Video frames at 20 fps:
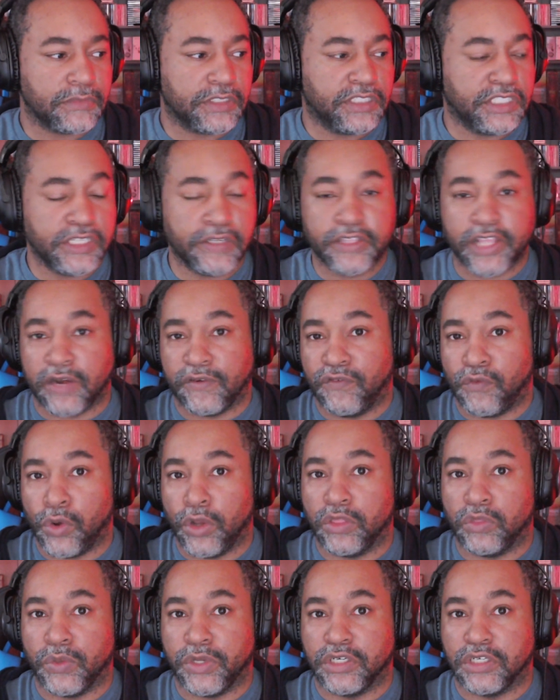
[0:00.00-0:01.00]
Seeing that I'm
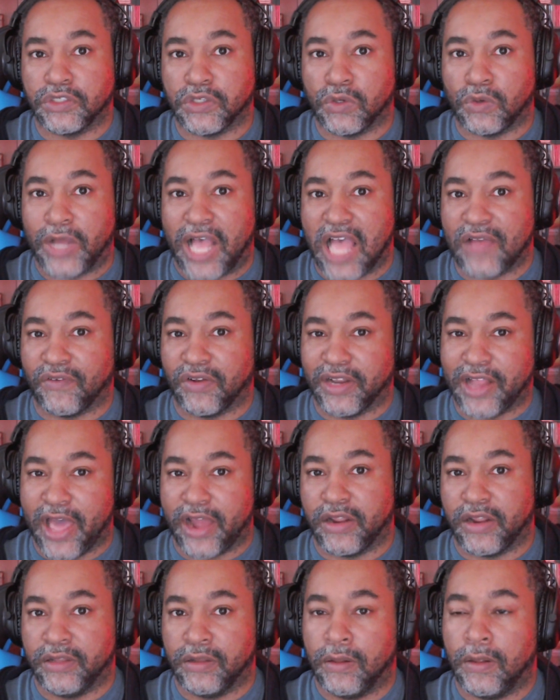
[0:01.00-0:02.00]
43 years old, I have a
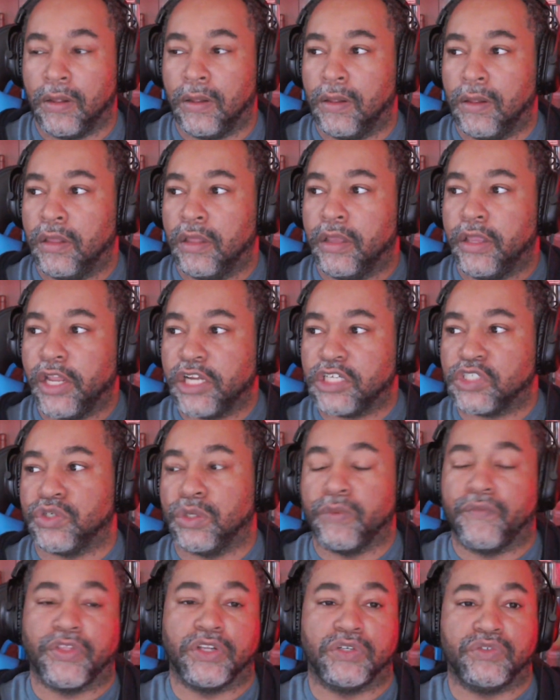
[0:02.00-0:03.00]
lot of
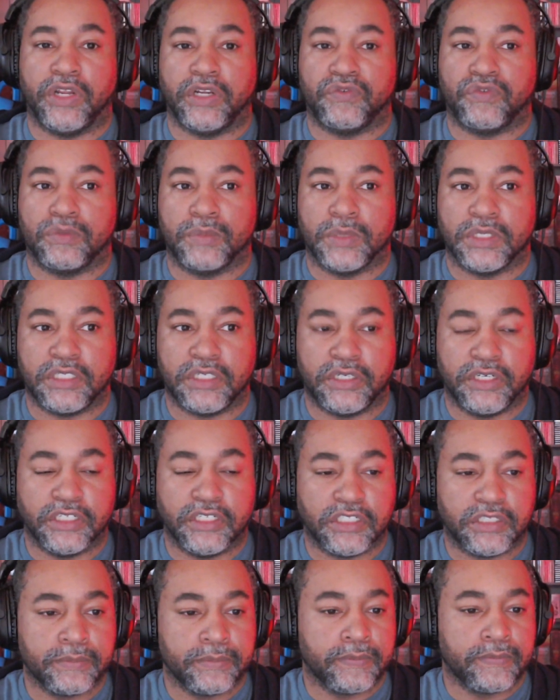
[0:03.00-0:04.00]
history with the Transformers
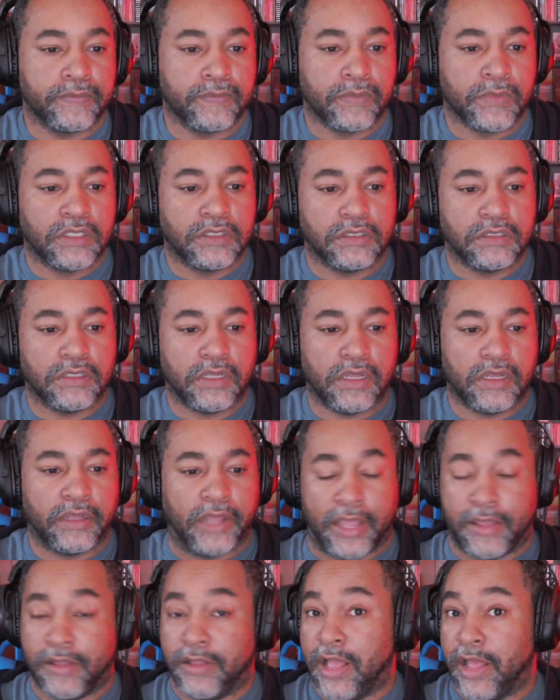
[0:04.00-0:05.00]
series.
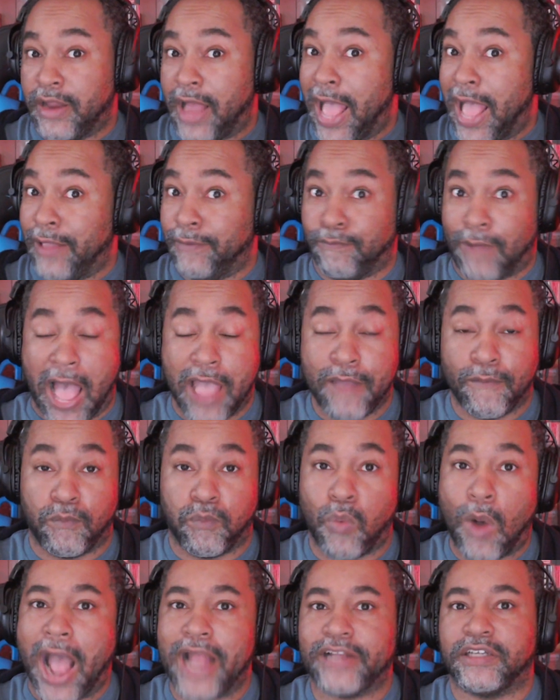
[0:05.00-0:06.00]
I
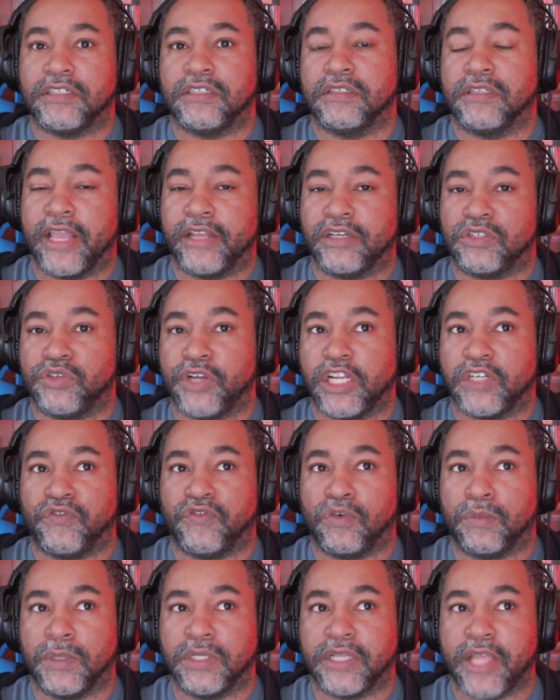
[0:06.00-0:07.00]
watched the
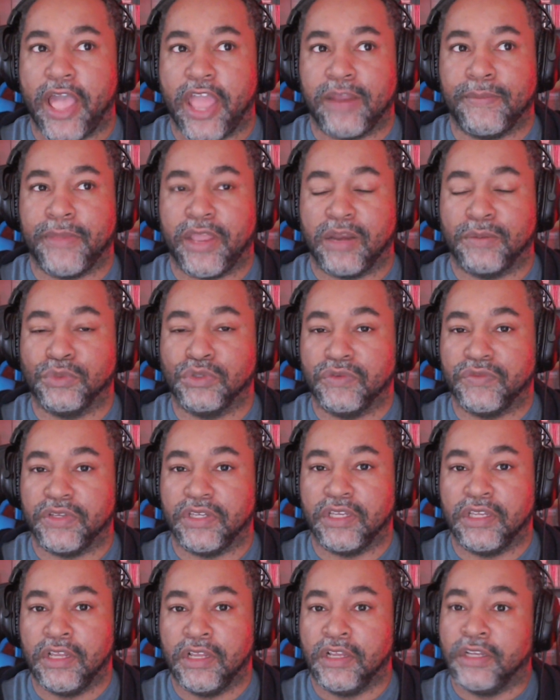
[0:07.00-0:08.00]
Transformers animated
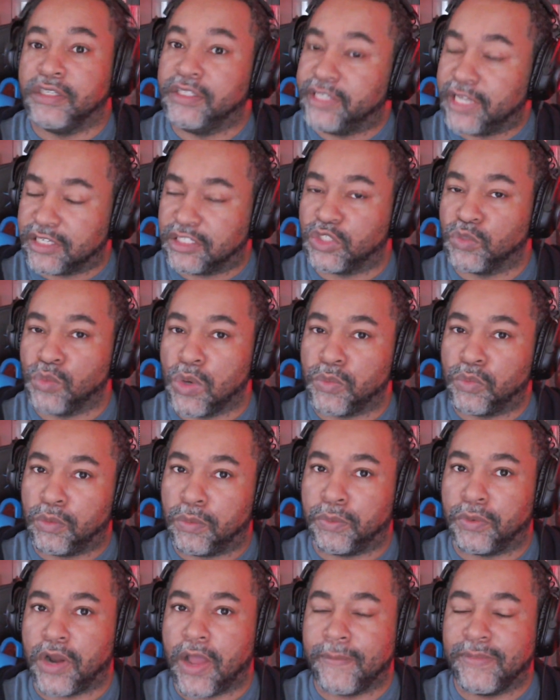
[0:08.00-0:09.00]
movie, yes, the one where
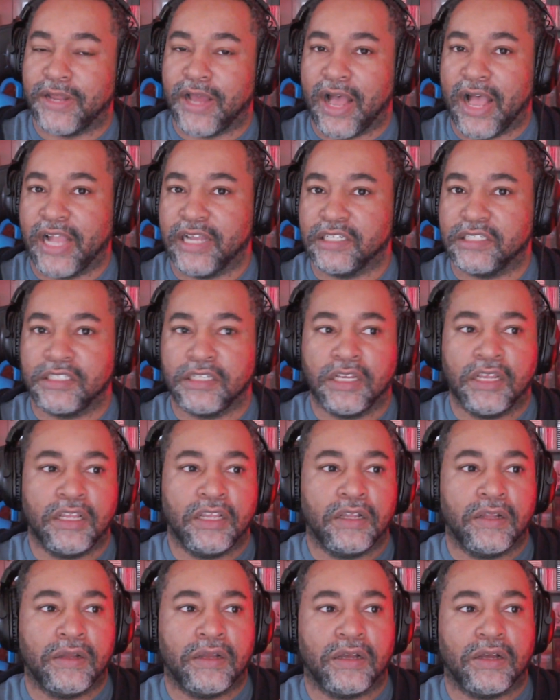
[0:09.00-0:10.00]
Prime dies,
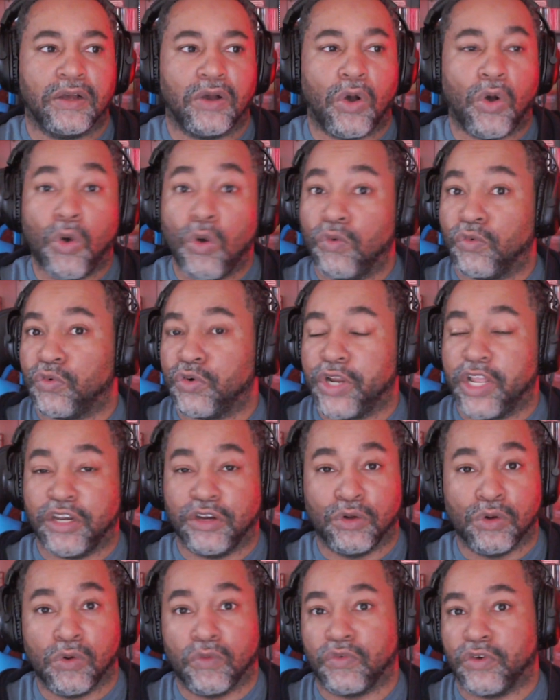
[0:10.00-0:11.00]
over and
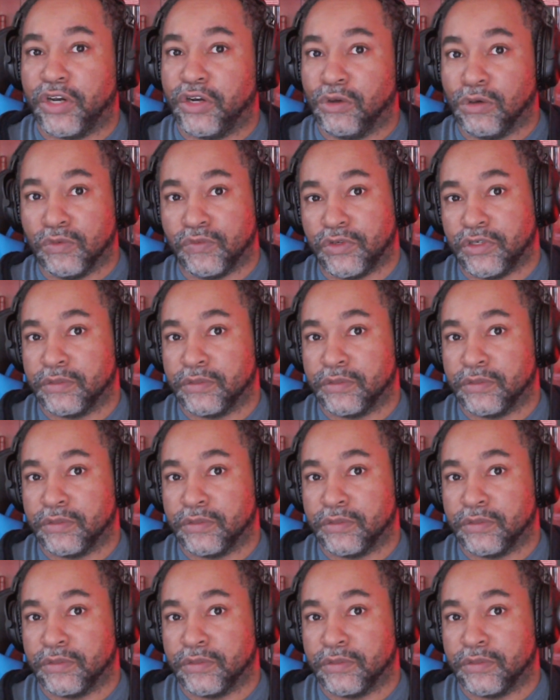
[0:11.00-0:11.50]
over and over.